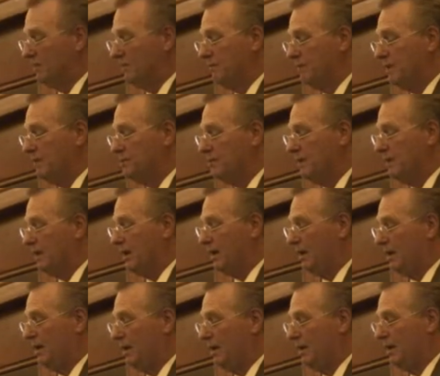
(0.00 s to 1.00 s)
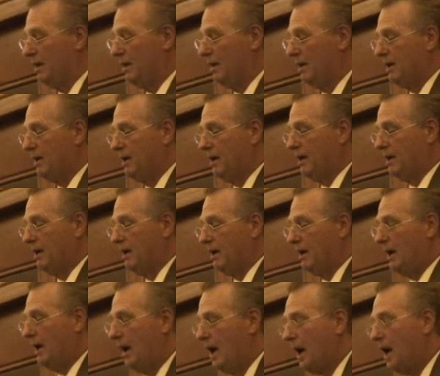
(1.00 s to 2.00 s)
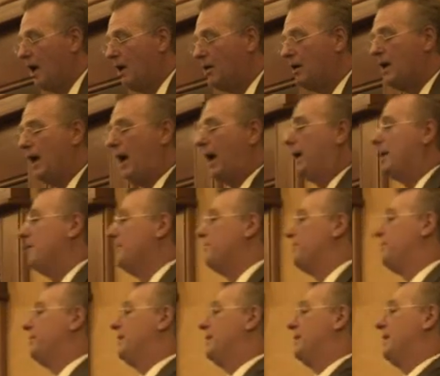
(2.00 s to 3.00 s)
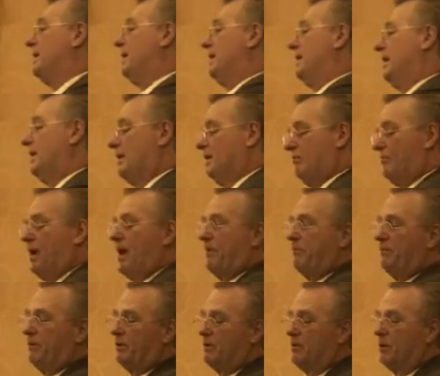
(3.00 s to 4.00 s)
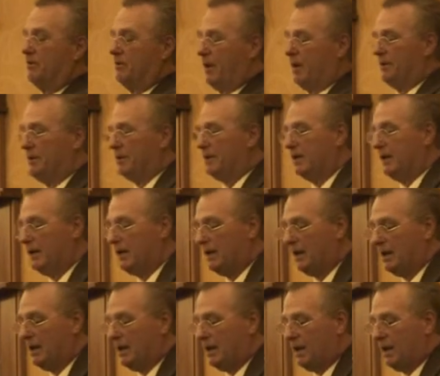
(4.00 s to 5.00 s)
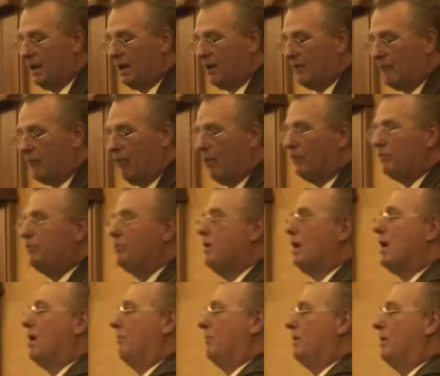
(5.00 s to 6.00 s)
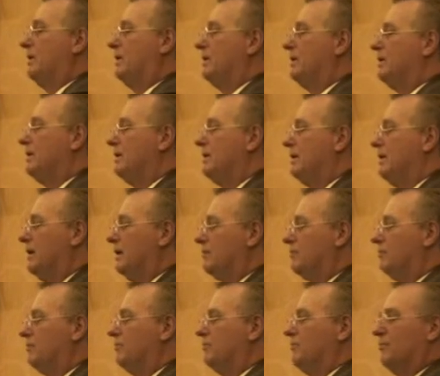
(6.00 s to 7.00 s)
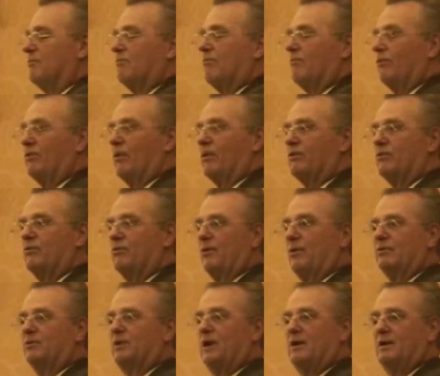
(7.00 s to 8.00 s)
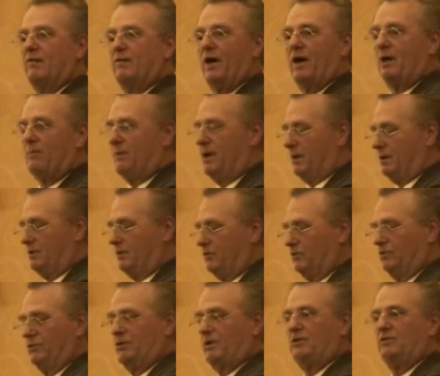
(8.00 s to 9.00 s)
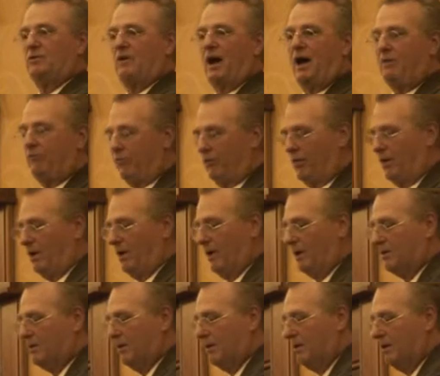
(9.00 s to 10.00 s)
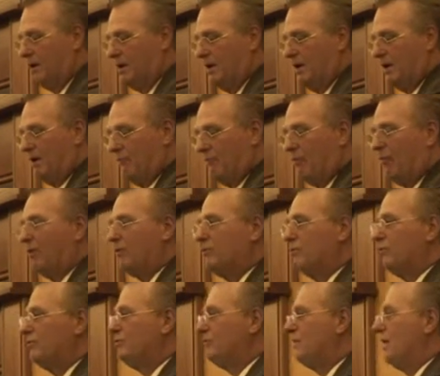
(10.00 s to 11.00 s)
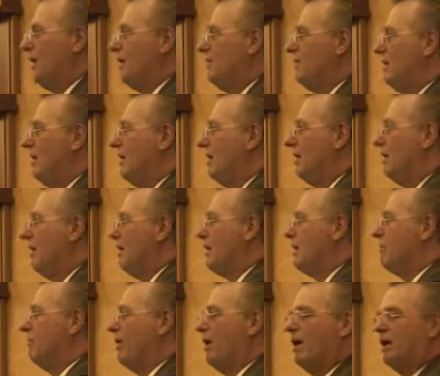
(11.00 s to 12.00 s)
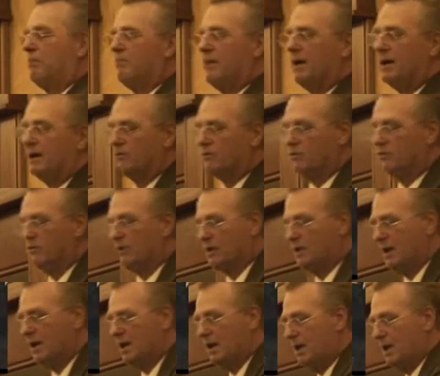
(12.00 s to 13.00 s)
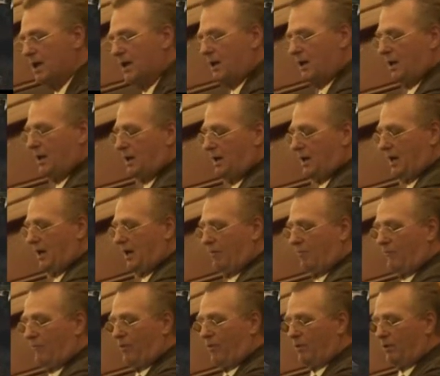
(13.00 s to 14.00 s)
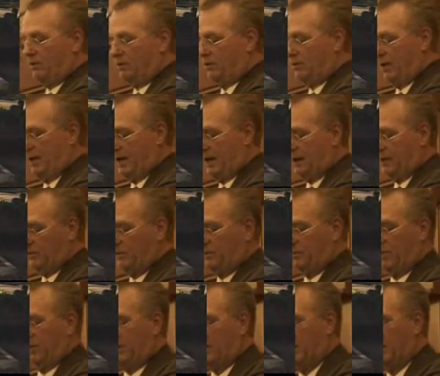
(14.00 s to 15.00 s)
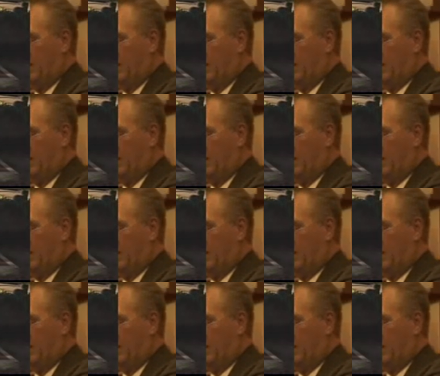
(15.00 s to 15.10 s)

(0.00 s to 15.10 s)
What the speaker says: diffusion again. Okay. Popular movie. Forrest Gump. It's Florida's real estate development. Seaside, Florida. Forrest is sitting there on a park bench. And Forrest says,